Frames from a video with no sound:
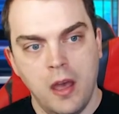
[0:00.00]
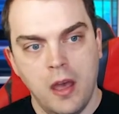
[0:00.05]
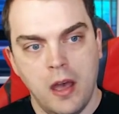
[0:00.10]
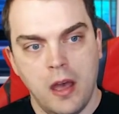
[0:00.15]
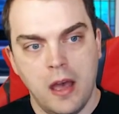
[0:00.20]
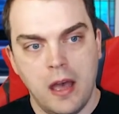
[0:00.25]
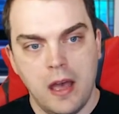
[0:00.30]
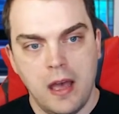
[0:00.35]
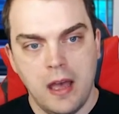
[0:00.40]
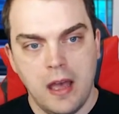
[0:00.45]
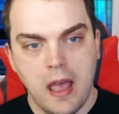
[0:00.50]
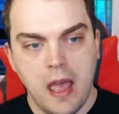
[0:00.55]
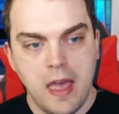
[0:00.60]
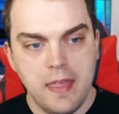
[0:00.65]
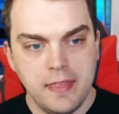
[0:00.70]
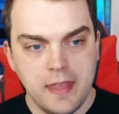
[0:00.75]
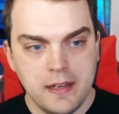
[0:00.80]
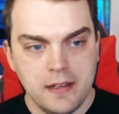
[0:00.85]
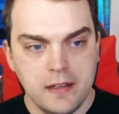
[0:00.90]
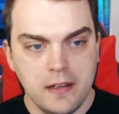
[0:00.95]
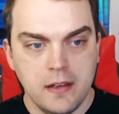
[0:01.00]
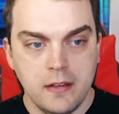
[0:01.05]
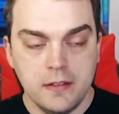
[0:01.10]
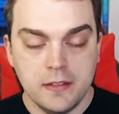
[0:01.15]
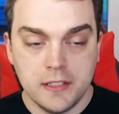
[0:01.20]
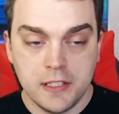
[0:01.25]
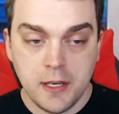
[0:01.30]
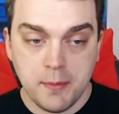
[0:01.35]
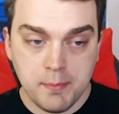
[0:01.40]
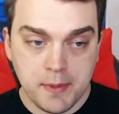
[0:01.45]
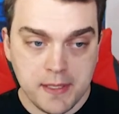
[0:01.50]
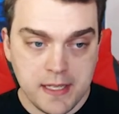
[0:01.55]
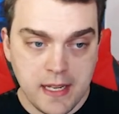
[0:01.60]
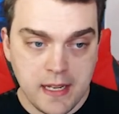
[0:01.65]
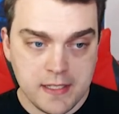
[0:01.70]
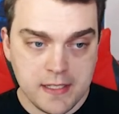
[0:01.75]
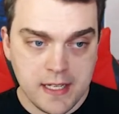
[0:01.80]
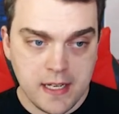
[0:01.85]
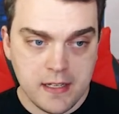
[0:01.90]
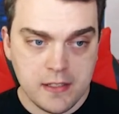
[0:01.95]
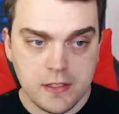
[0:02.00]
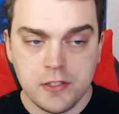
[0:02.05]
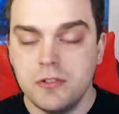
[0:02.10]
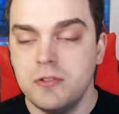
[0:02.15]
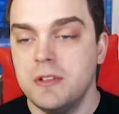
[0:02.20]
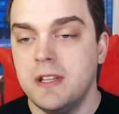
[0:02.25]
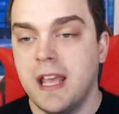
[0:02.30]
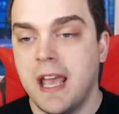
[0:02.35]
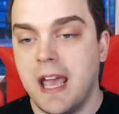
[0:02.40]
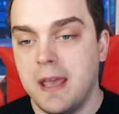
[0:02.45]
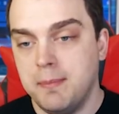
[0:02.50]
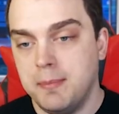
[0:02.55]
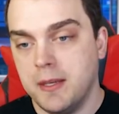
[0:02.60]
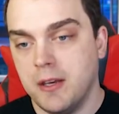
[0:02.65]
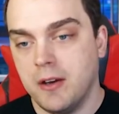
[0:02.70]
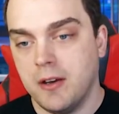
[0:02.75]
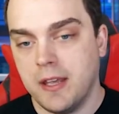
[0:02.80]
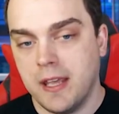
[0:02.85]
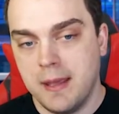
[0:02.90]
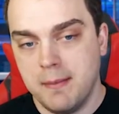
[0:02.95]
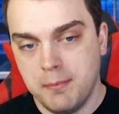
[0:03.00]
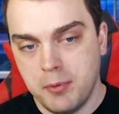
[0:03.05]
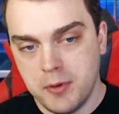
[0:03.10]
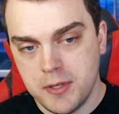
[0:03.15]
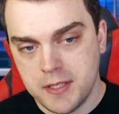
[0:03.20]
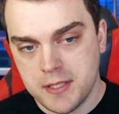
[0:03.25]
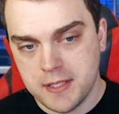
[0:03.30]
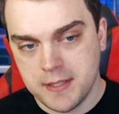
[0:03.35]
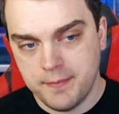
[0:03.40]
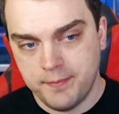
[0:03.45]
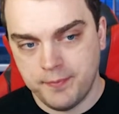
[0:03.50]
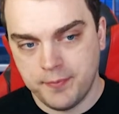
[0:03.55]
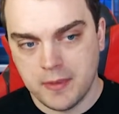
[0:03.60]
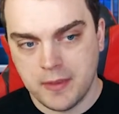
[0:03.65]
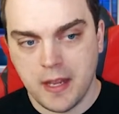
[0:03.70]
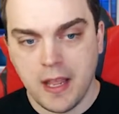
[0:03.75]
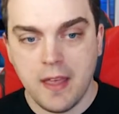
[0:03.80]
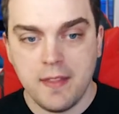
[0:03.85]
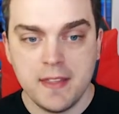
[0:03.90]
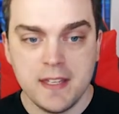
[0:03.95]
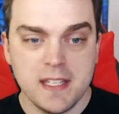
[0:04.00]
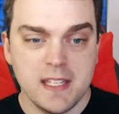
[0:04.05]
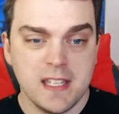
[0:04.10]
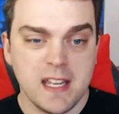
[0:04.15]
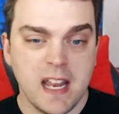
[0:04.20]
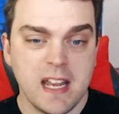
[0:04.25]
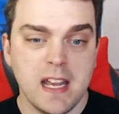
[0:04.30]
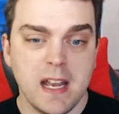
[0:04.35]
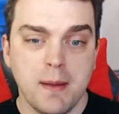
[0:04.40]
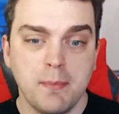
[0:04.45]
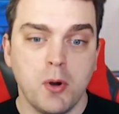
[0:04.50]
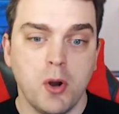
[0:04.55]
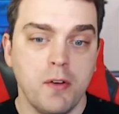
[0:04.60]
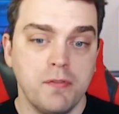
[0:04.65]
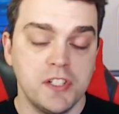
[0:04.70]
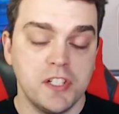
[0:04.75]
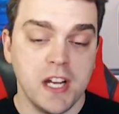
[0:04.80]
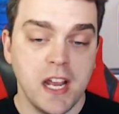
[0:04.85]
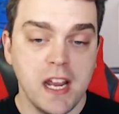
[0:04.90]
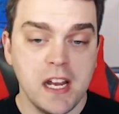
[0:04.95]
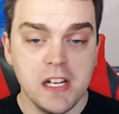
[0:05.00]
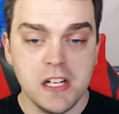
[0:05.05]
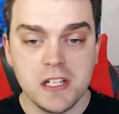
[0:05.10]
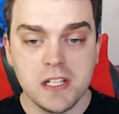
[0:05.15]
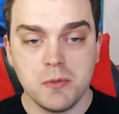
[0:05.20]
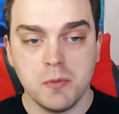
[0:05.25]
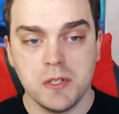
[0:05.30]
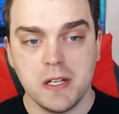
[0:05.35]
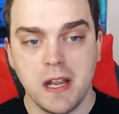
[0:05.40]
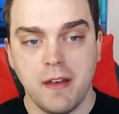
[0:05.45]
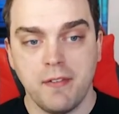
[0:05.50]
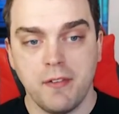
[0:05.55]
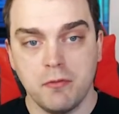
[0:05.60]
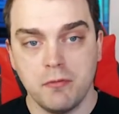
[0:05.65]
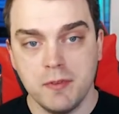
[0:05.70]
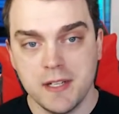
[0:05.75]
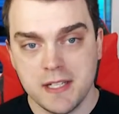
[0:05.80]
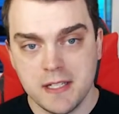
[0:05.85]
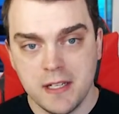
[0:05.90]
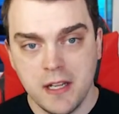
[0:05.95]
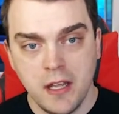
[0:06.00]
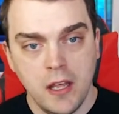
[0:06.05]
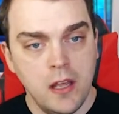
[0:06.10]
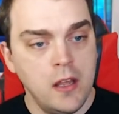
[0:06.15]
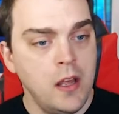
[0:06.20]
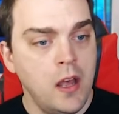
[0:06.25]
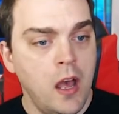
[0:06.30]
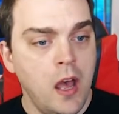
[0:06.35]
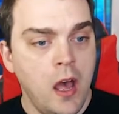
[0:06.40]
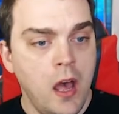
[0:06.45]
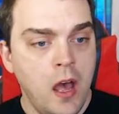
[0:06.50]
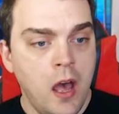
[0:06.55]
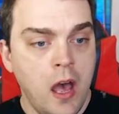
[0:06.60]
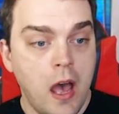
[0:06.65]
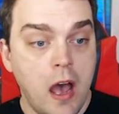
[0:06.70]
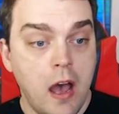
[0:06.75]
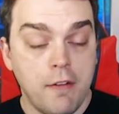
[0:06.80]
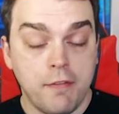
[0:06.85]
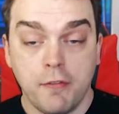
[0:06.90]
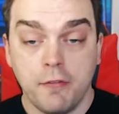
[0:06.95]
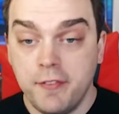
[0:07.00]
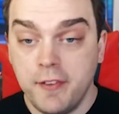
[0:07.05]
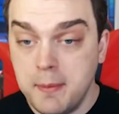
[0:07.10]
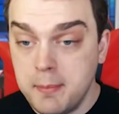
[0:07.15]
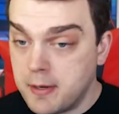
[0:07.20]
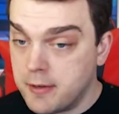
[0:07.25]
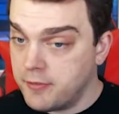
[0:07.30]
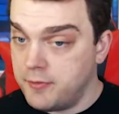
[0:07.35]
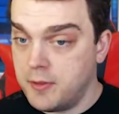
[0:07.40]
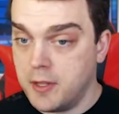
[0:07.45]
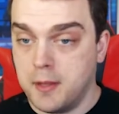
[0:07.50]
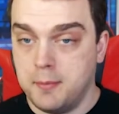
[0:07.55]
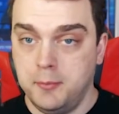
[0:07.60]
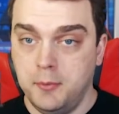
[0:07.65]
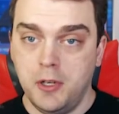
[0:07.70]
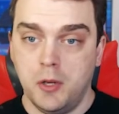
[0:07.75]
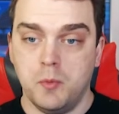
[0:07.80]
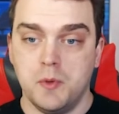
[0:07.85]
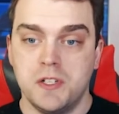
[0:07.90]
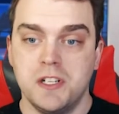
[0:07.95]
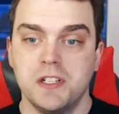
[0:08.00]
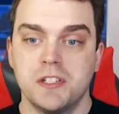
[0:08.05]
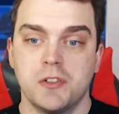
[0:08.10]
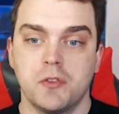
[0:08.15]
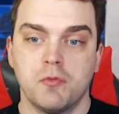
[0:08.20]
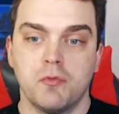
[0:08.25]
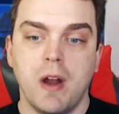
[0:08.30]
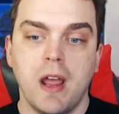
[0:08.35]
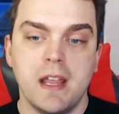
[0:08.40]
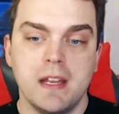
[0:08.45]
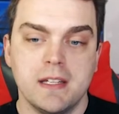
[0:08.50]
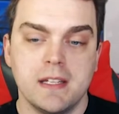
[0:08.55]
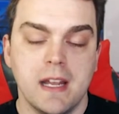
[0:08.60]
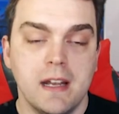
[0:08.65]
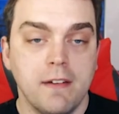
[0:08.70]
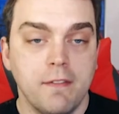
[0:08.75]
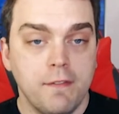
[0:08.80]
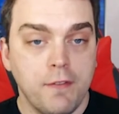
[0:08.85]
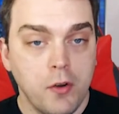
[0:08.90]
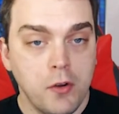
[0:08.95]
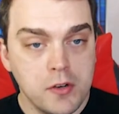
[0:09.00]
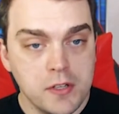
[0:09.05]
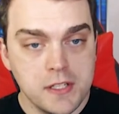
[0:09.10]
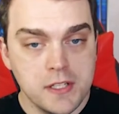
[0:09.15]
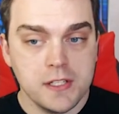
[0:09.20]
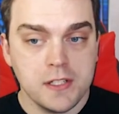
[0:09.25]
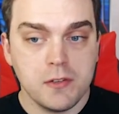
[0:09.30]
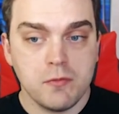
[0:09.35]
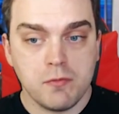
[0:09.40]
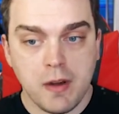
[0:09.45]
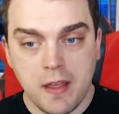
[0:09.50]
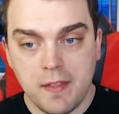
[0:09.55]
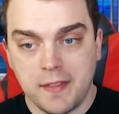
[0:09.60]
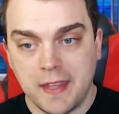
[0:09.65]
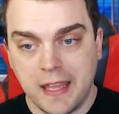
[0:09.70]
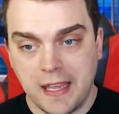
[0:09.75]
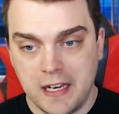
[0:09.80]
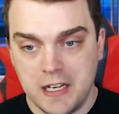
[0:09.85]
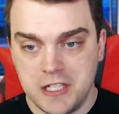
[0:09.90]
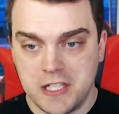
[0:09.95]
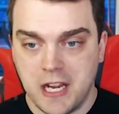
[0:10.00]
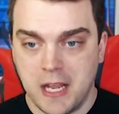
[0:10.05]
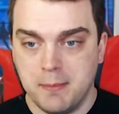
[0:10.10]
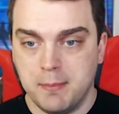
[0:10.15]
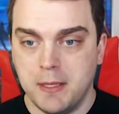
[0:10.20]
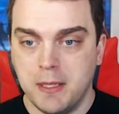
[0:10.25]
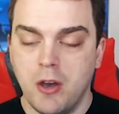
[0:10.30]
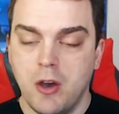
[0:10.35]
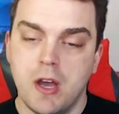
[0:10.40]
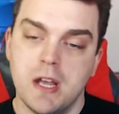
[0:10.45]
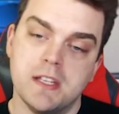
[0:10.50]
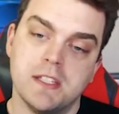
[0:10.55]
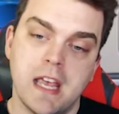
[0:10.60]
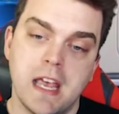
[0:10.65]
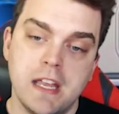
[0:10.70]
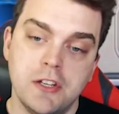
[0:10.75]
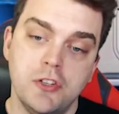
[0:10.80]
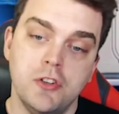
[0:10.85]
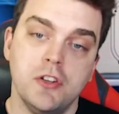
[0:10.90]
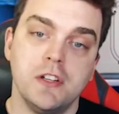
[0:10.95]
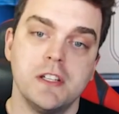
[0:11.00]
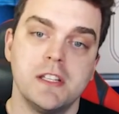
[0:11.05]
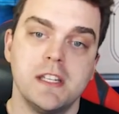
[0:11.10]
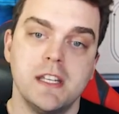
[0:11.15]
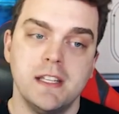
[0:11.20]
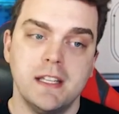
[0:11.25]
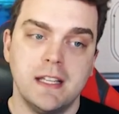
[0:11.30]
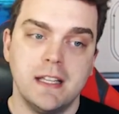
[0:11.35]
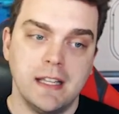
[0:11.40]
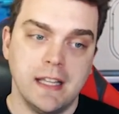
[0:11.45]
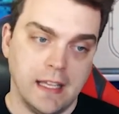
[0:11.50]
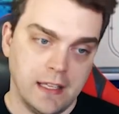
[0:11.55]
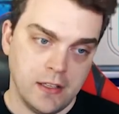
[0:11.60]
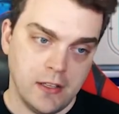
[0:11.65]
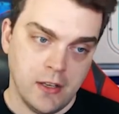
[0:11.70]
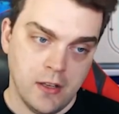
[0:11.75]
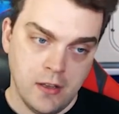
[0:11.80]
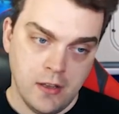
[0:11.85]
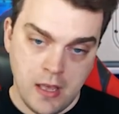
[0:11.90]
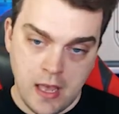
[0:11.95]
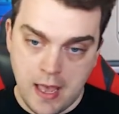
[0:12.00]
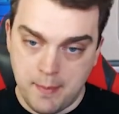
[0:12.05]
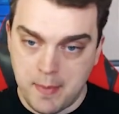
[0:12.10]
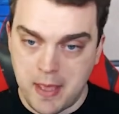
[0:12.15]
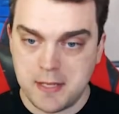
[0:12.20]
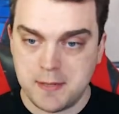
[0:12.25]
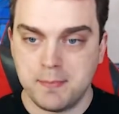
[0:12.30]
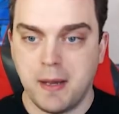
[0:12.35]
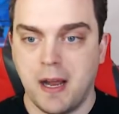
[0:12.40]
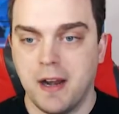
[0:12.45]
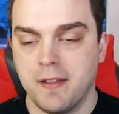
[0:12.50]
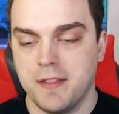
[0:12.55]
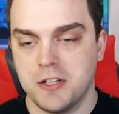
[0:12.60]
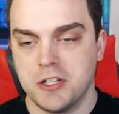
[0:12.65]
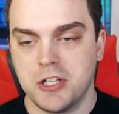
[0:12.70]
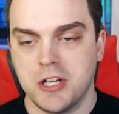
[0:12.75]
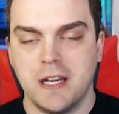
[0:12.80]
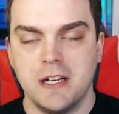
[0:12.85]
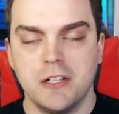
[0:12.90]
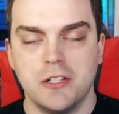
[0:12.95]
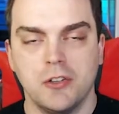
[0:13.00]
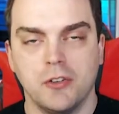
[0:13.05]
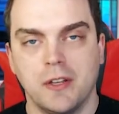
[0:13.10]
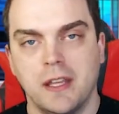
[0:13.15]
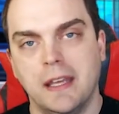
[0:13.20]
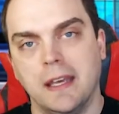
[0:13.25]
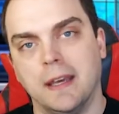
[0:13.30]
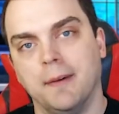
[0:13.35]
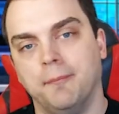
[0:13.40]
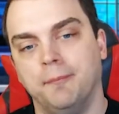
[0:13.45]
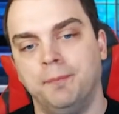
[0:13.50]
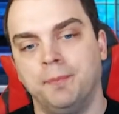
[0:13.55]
And then jumping now down to the API endpoints. Now, this is a number of changes which have arisen from feedback from the community, which is great, and it focuses around the energy APIs, as you can see the link as part of the changelog here.